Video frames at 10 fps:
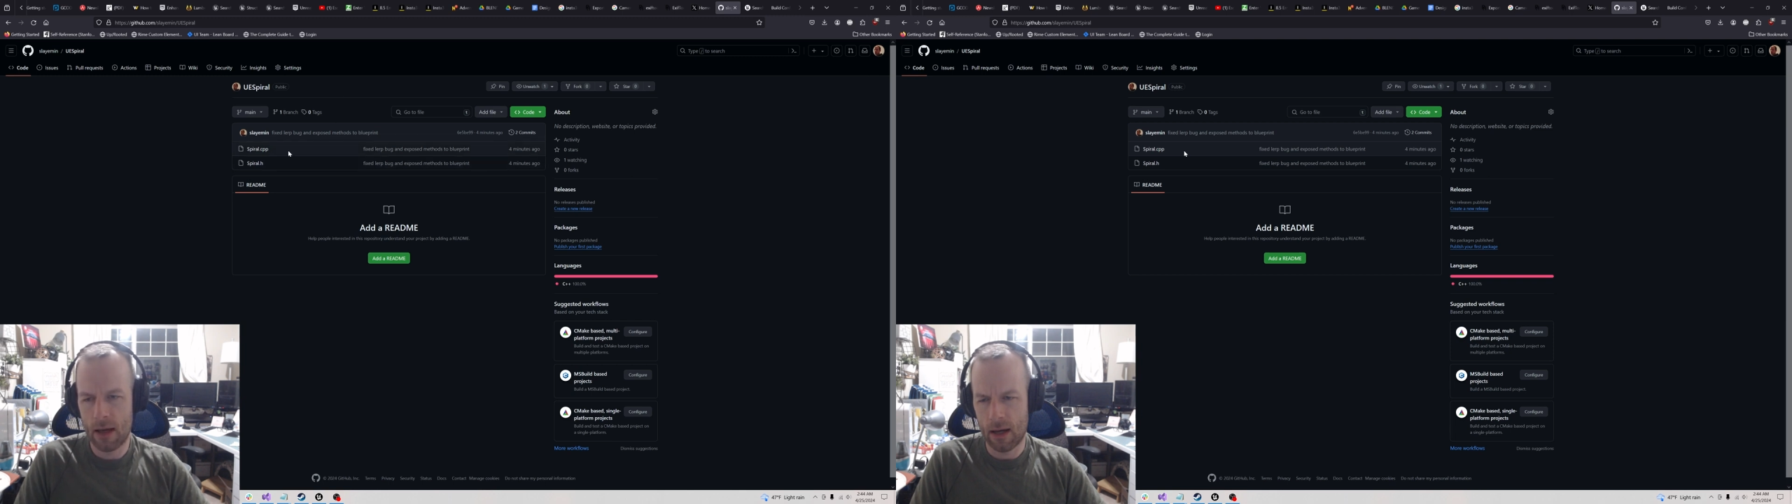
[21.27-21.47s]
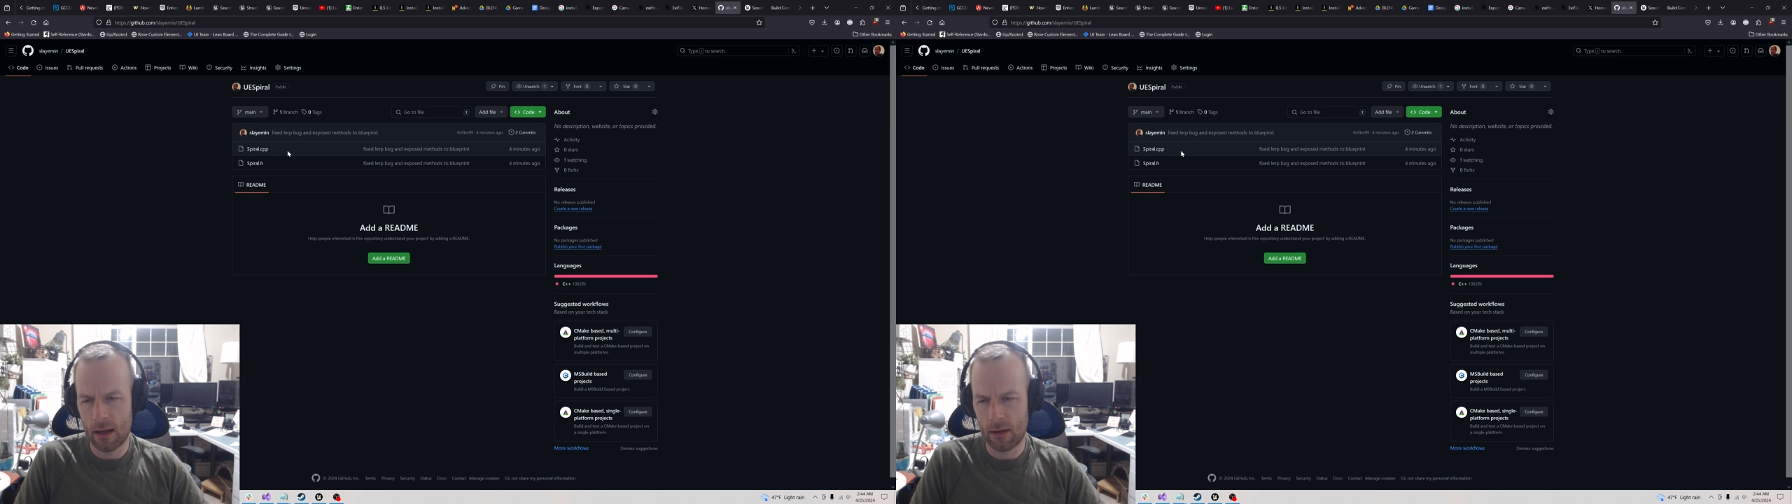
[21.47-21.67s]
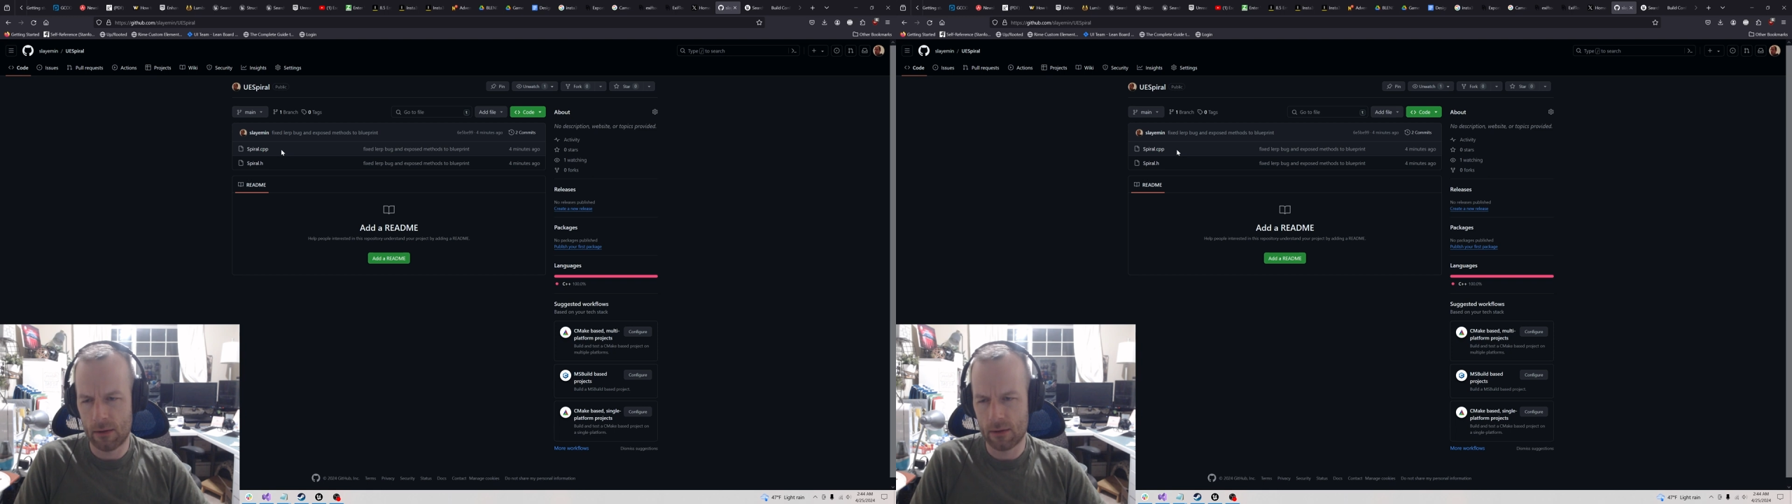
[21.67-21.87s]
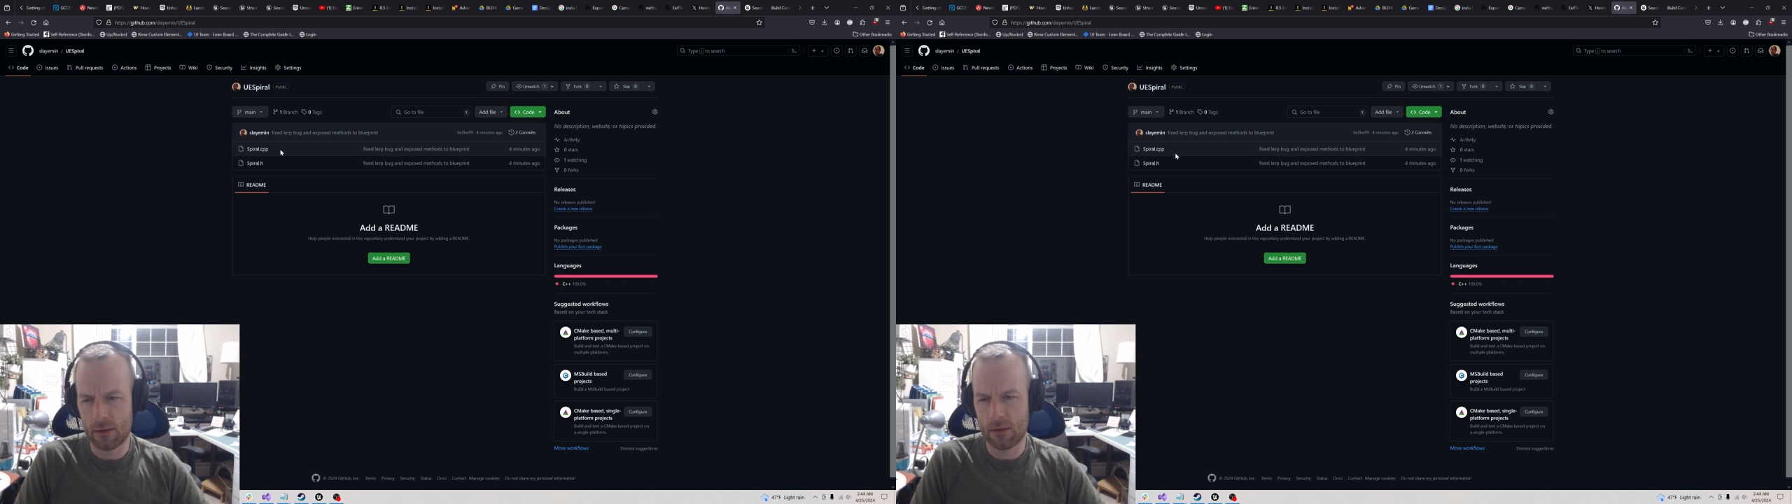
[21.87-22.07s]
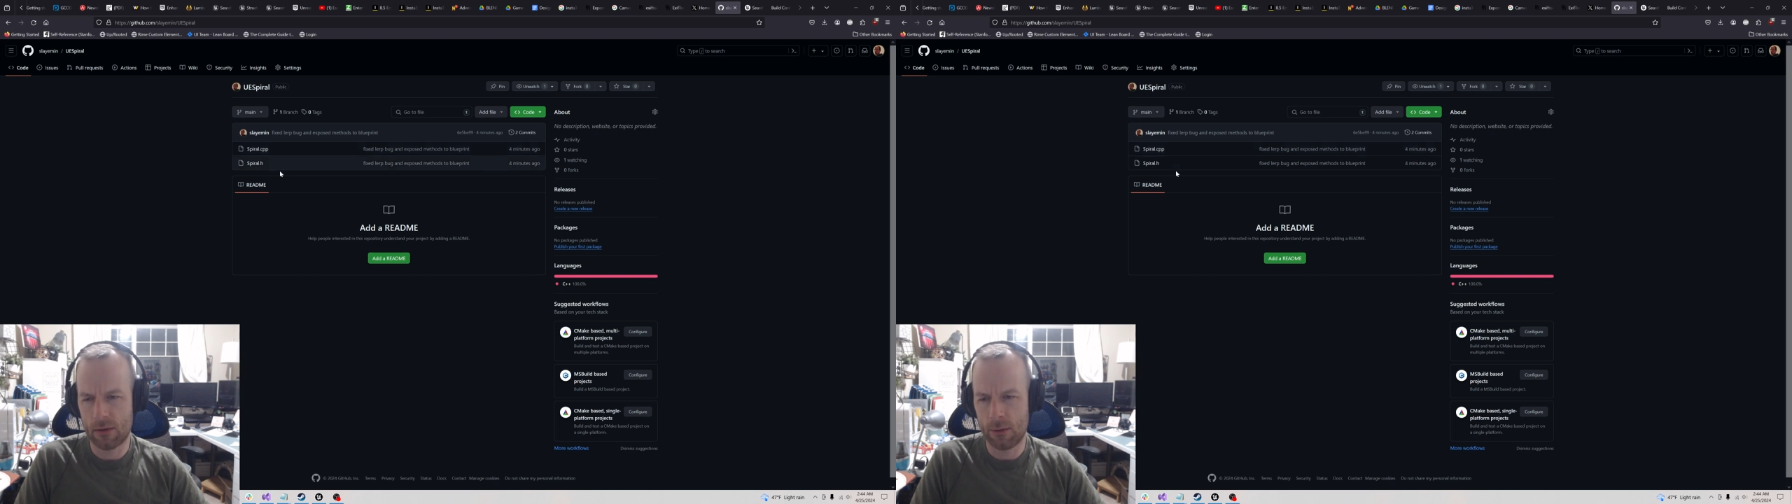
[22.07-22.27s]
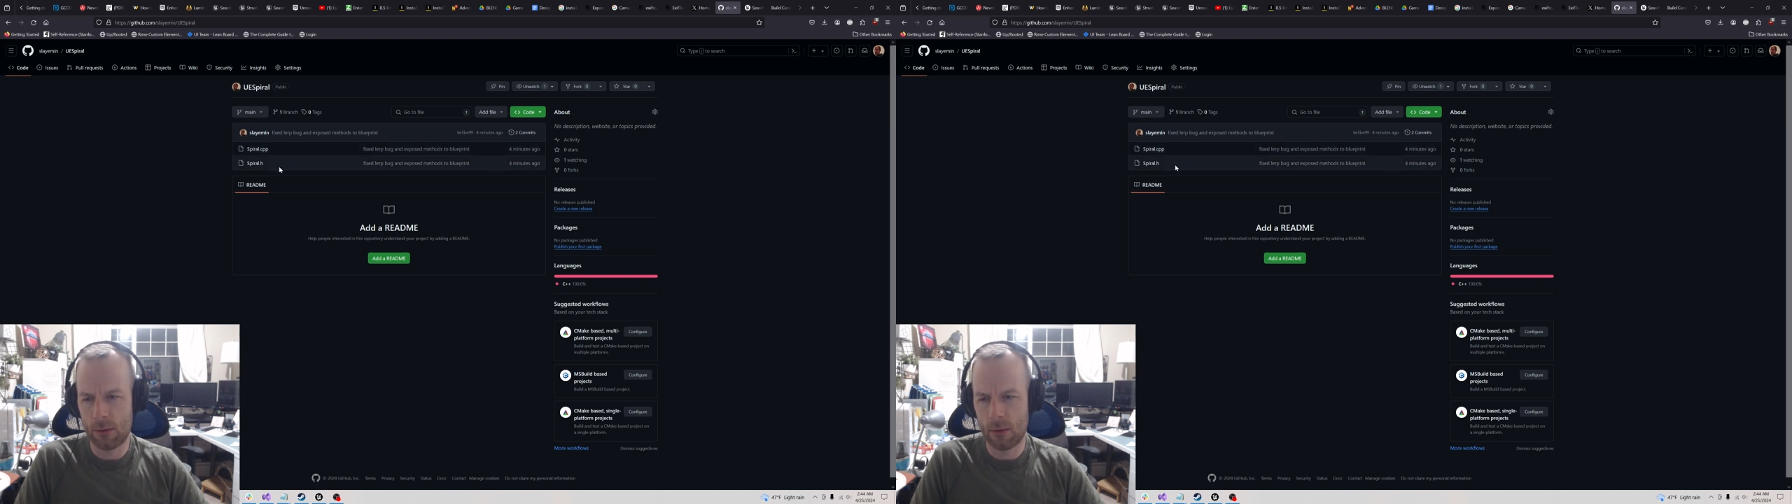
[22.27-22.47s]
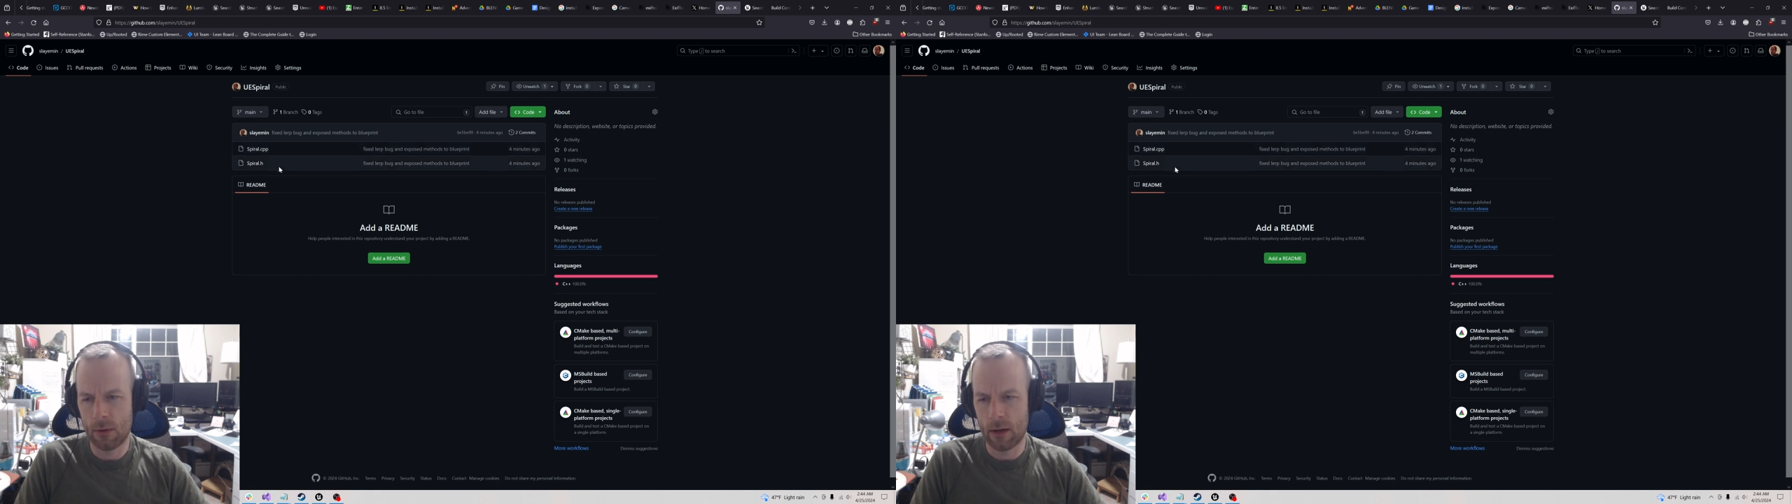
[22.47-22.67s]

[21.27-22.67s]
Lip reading: and there's just two